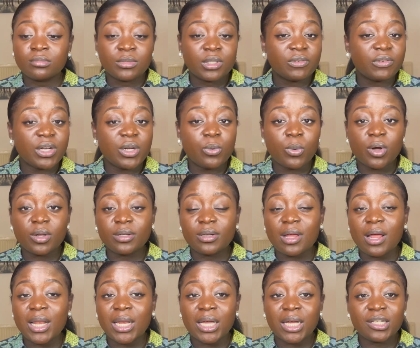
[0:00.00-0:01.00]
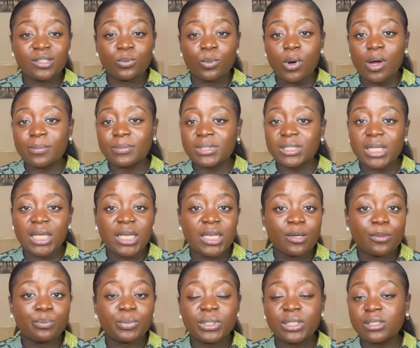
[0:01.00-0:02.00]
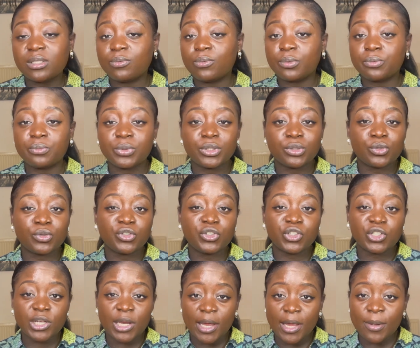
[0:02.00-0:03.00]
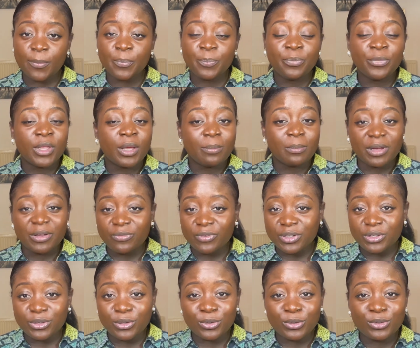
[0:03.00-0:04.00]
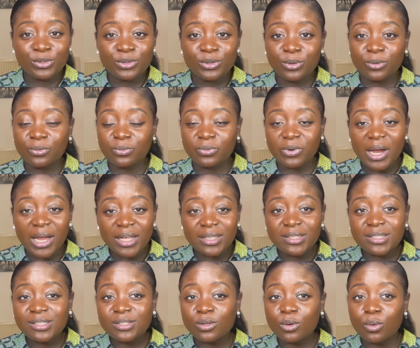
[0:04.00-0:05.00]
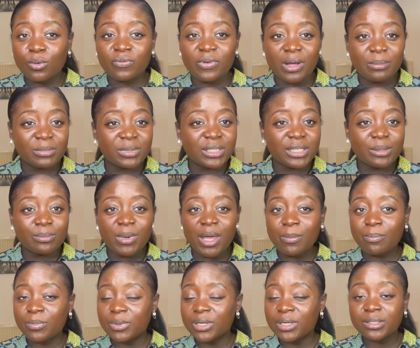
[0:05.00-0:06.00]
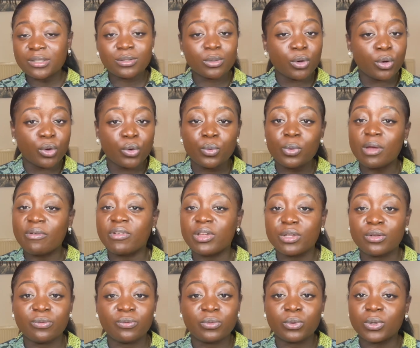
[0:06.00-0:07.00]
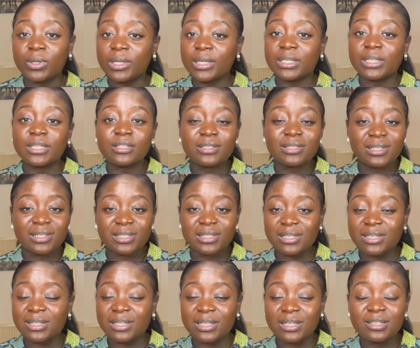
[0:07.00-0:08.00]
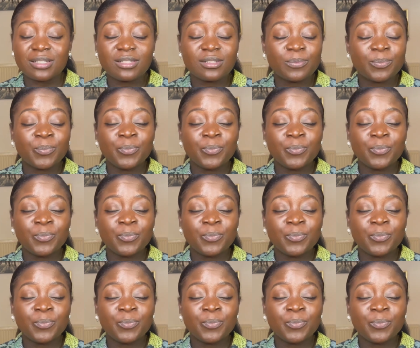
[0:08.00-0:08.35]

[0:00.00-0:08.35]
if anyone likes what I'm saying, please feel free to share my video to your friends or family members or whoever you feel like needs to see this.